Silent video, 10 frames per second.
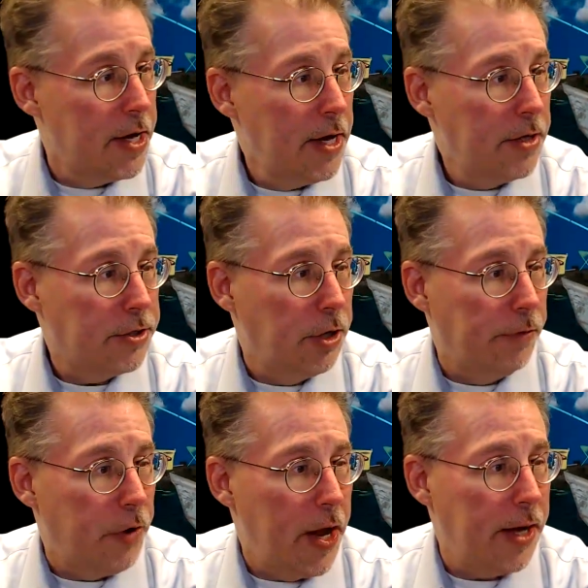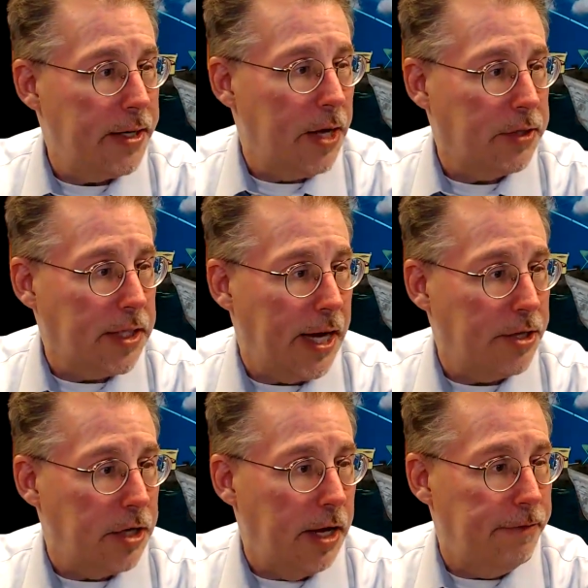So if you're heading out to catch
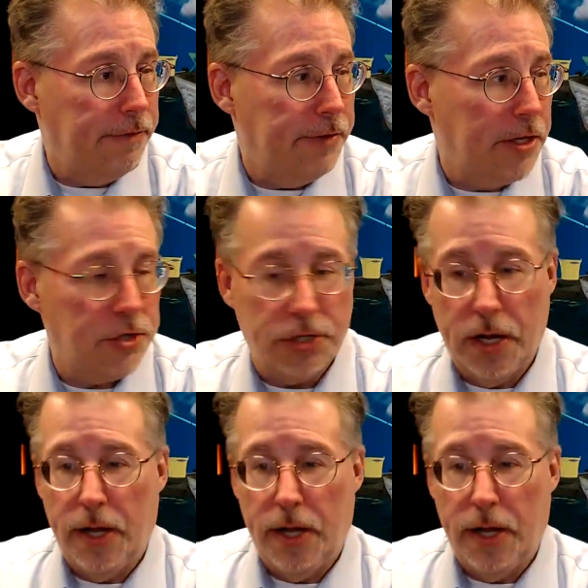a fish,